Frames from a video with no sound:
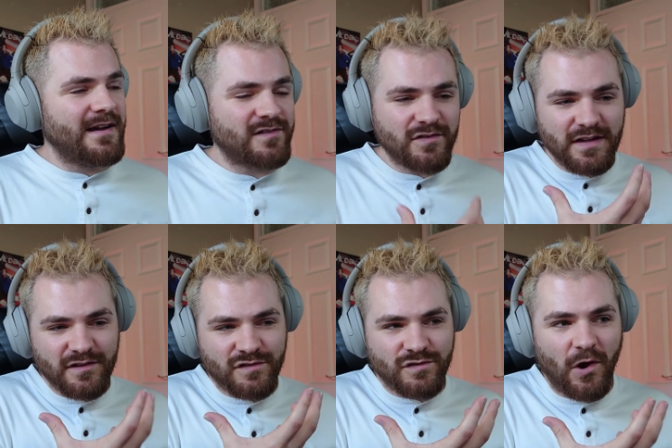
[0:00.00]
It's such
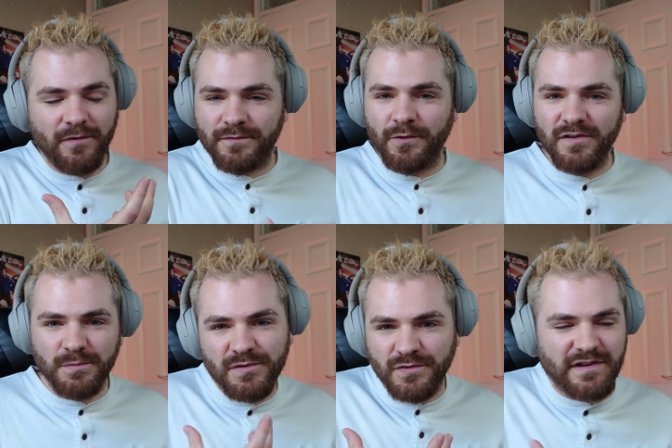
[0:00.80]
like a soft
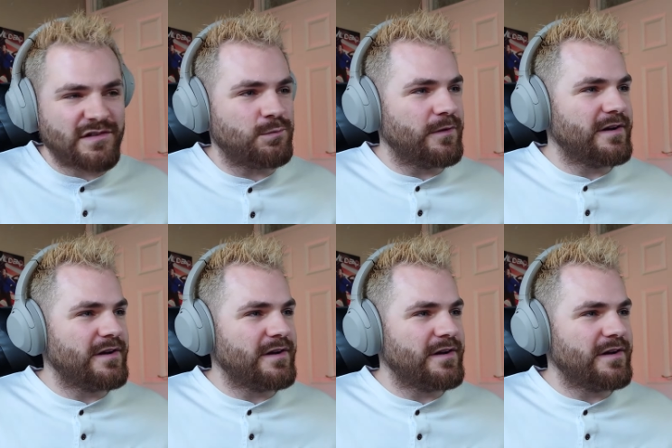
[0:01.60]
voice, almost feels like she's